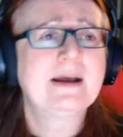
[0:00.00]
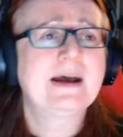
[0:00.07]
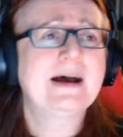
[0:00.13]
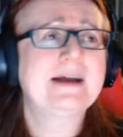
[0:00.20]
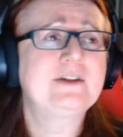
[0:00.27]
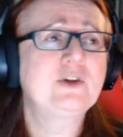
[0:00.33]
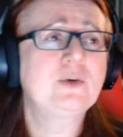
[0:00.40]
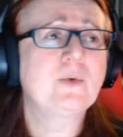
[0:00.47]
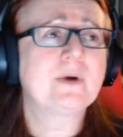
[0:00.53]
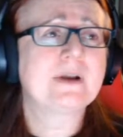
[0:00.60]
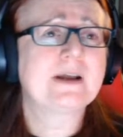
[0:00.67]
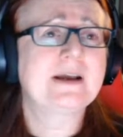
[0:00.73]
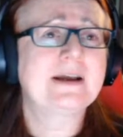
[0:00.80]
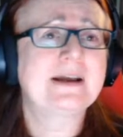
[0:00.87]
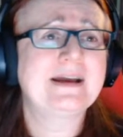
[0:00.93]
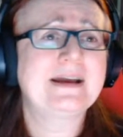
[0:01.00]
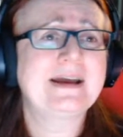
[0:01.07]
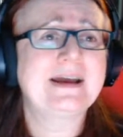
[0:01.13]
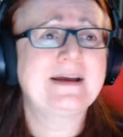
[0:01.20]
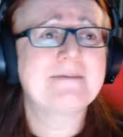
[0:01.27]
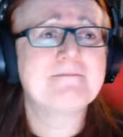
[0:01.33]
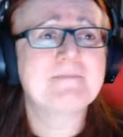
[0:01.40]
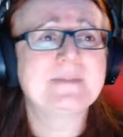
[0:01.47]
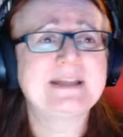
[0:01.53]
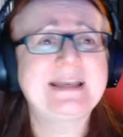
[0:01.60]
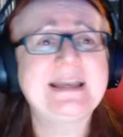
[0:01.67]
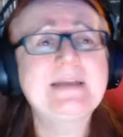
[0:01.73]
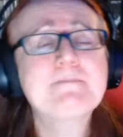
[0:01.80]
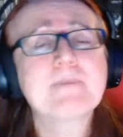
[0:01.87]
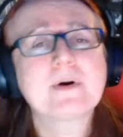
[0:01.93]
I do want to
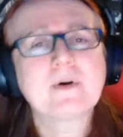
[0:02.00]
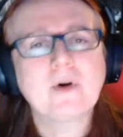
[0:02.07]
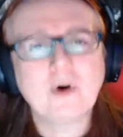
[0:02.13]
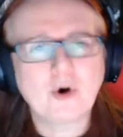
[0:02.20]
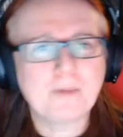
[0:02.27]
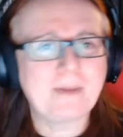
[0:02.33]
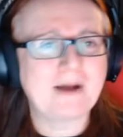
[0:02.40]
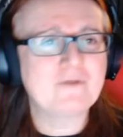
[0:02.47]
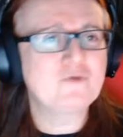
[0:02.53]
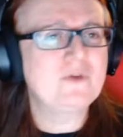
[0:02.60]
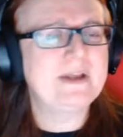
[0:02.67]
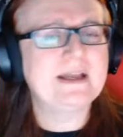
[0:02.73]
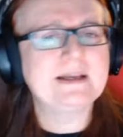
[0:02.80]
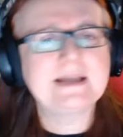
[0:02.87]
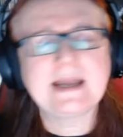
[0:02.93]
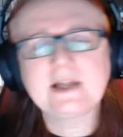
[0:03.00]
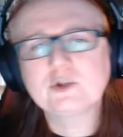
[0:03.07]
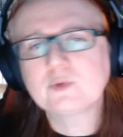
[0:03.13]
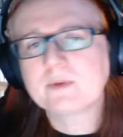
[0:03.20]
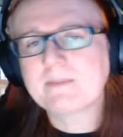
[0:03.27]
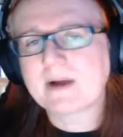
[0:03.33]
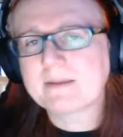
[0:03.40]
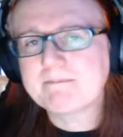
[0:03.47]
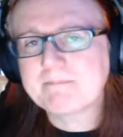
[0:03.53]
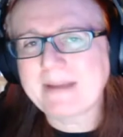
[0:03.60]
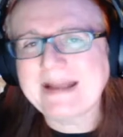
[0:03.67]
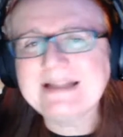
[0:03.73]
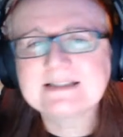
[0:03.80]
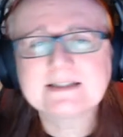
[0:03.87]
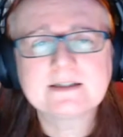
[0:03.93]
keep up and re-engage with my
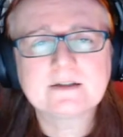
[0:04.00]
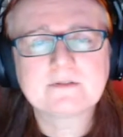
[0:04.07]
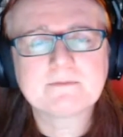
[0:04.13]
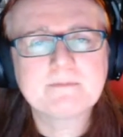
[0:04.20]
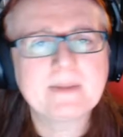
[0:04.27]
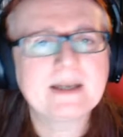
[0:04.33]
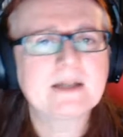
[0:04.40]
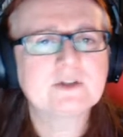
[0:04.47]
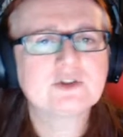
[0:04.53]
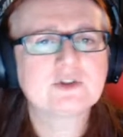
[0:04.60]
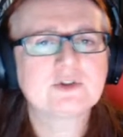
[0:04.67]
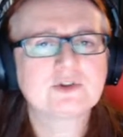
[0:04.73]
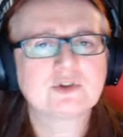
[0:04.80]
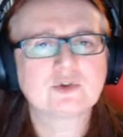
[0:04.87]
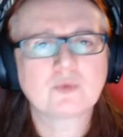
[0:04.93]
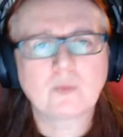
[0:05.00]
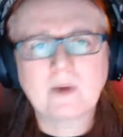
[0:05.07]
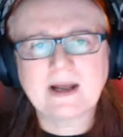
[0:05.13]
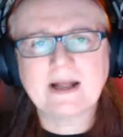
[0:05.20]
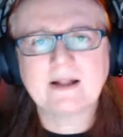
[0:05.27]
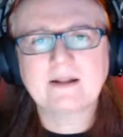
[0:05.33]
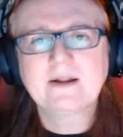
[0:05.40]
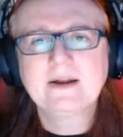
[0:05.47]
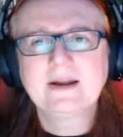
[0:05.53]
painting of miniatures as well,